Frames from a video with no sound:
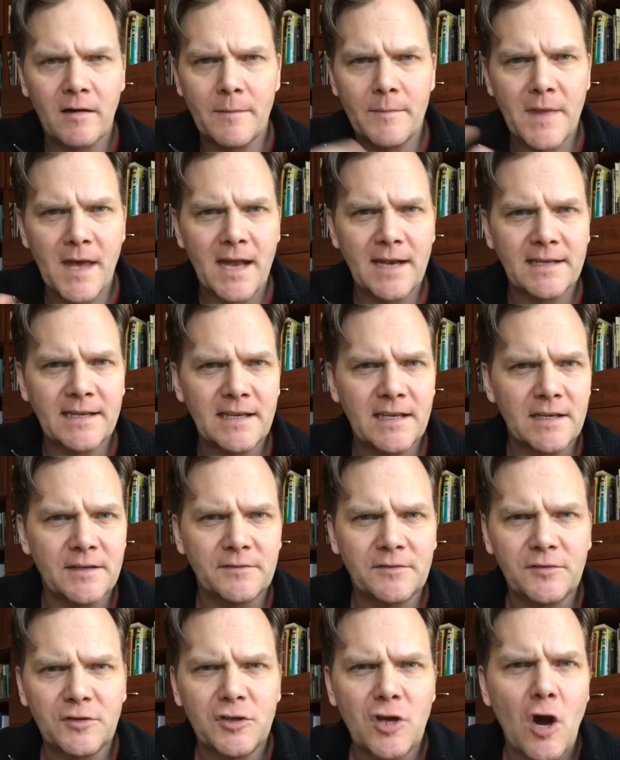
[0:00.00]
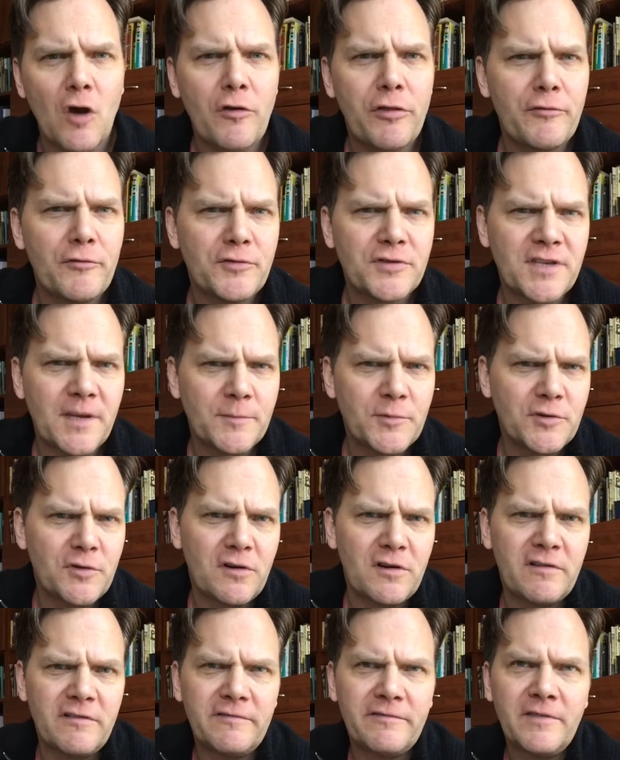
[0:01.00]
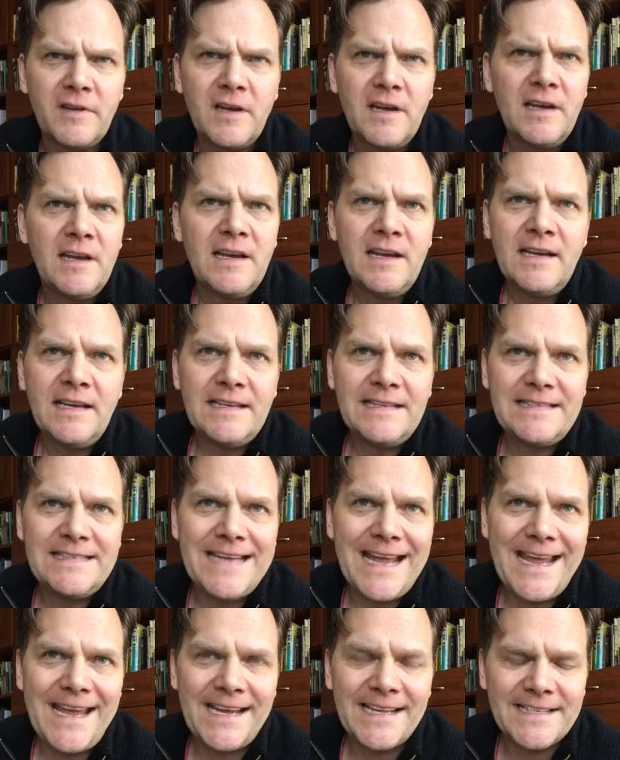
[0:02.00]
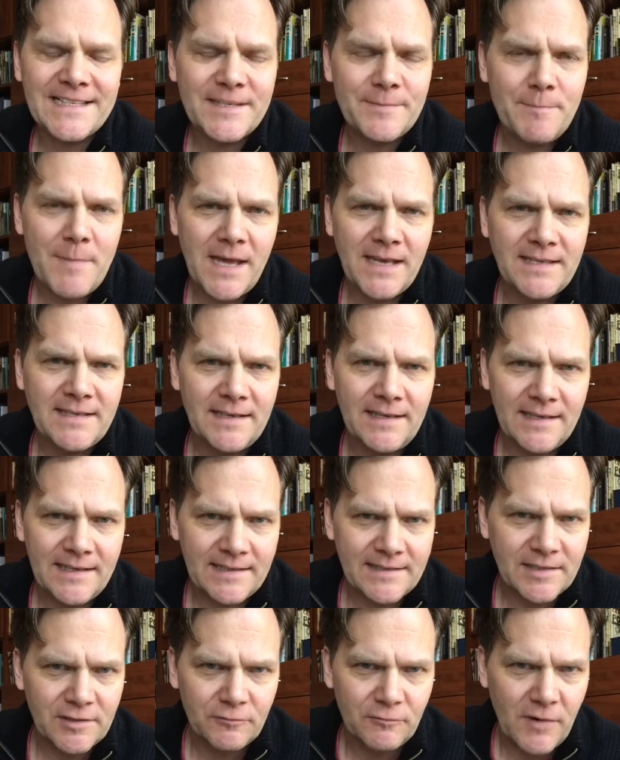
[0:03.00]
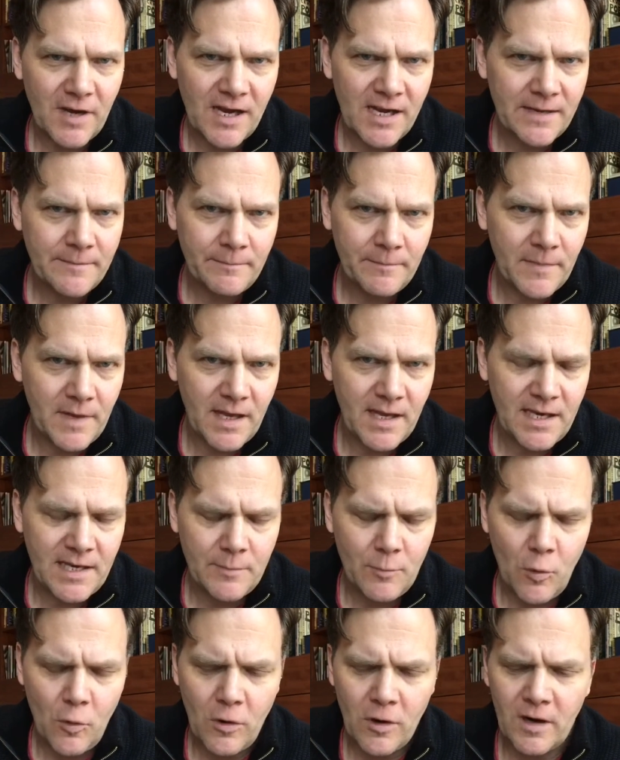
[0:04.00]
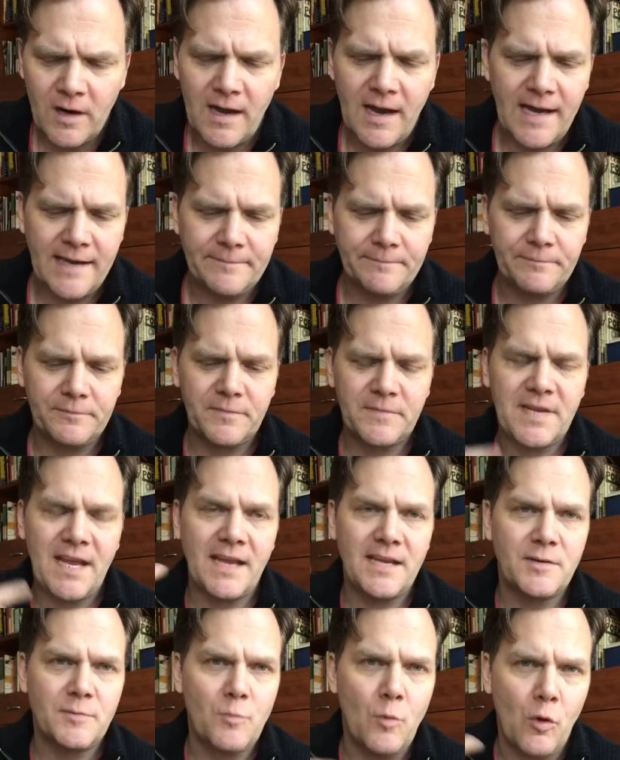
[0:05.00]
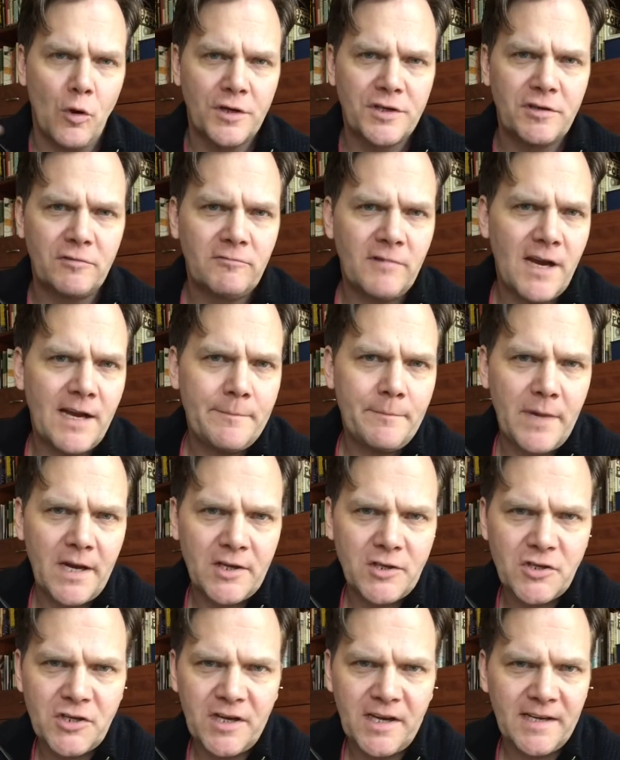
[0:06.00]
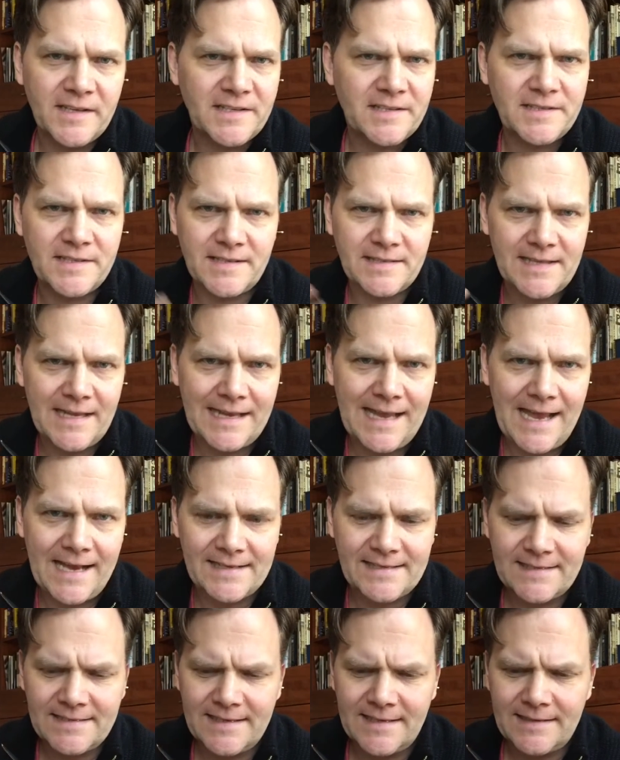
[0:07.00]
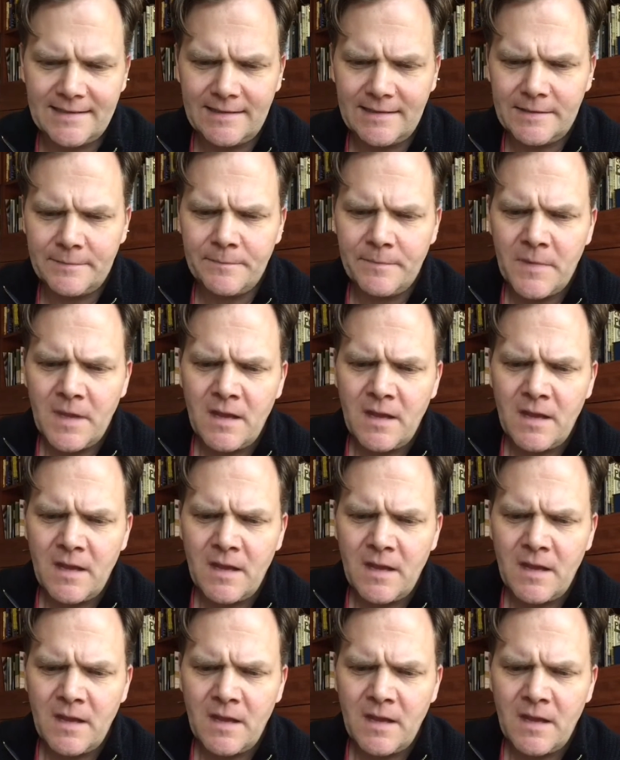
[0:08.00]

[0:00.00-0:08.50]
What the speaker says: I'm not going to go through some sort of dance mentally to rhyme anymore. I tend more to rhyme by chance, just like accidentally.